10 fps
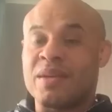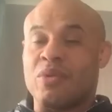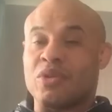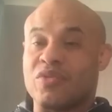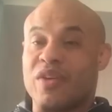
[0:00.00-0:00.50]

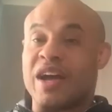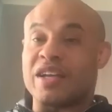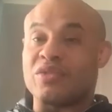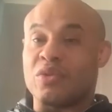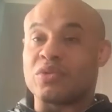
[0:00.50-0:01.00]
Because if
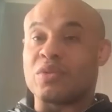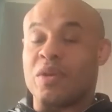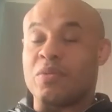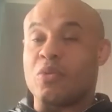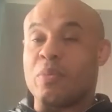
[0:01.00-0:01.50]
I don't,
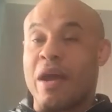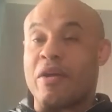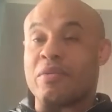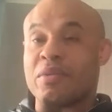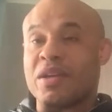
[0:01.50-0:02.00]
people
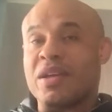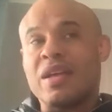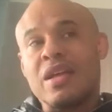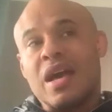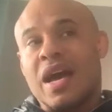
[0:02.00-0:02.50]
bury me.
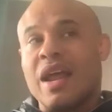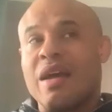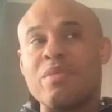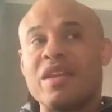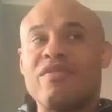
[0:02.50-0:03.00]
And
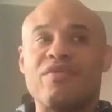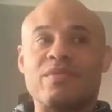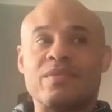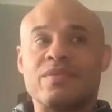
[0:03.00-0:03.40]
I believe